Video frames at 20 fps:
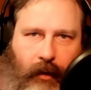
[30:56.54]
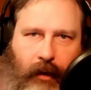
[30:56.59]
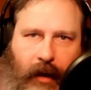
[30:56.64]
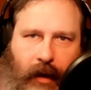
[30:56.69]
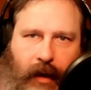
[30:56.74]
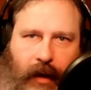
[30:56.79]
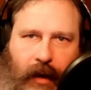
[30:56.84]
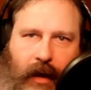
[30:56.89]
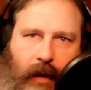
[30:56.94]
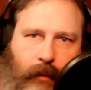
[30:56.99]

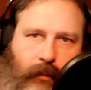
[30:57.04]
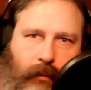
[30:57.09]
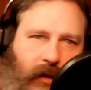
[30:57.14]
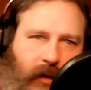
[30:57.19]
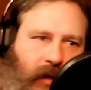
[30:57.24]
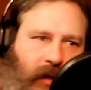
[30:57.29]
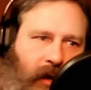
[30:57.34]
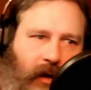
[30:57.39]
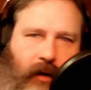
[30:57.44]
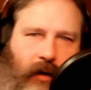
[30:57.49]
any
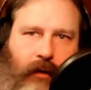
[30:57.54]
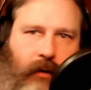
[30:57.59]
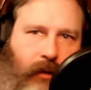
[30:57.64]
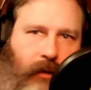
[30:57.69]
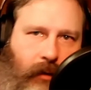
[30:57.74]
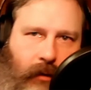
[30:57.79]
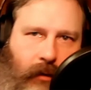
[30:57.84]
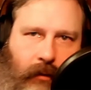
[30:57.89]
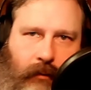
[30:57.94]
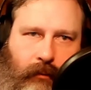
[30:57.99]

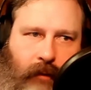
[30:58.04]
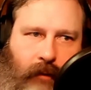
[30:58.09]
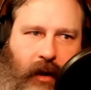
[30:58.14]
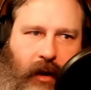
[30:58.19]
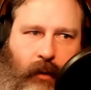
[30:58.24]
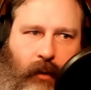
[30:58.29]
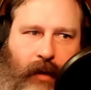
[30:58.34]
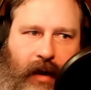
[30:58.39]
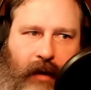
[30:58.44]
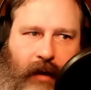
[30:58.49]
particular
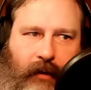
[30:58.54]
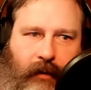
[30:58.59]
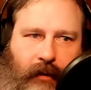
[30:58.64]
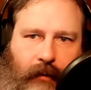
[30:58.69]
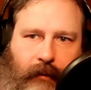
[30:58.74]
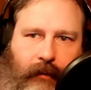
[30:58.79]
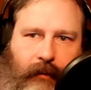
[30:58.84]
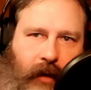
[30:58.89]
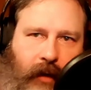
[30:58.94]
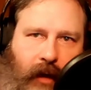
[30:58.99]

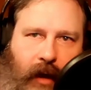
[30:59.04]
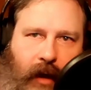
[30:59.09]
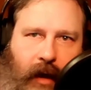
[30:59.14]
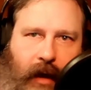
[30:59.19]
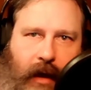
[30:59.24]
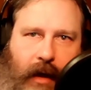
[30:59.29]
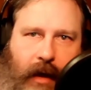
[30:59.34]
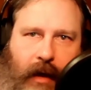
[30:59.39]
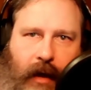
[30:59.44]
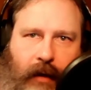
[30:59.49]
radioactive
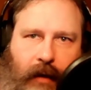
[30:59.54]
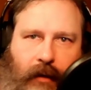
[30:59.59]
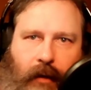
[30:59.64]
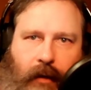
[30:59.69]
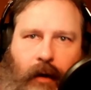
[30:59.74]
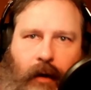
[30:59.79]
decay can